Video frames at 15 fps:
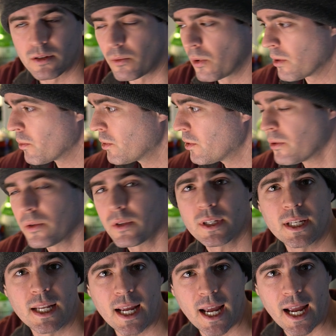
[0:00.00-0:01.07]
the one we're doing
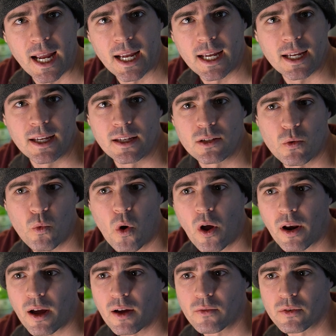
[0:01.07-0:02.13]
today is
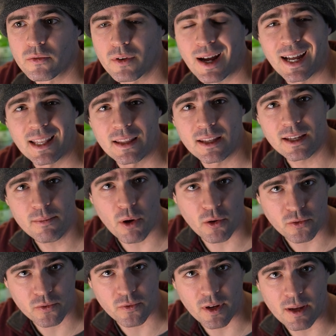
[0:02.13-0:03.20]
one of, if not the
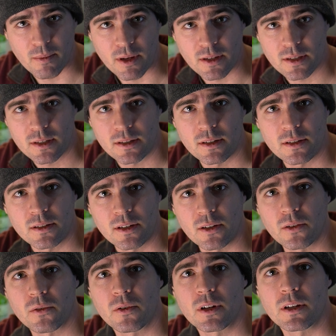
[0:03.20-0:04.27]
most famous
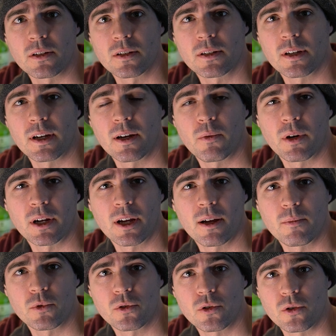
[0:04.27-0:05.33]
distilleries when it
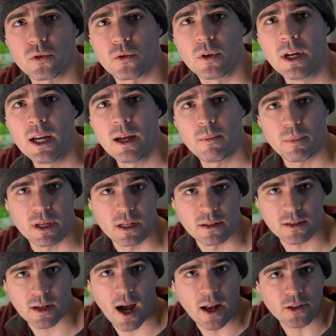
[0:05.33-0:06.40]
comes to
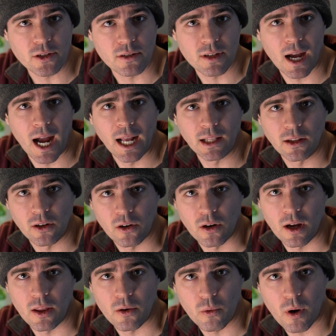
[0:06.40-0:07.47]
peated scotches, Islay or
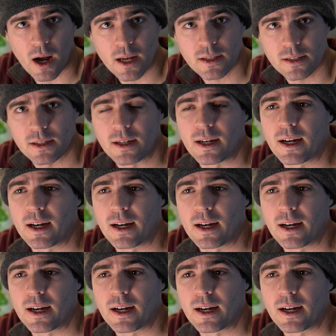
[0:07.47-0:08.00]
otherwise.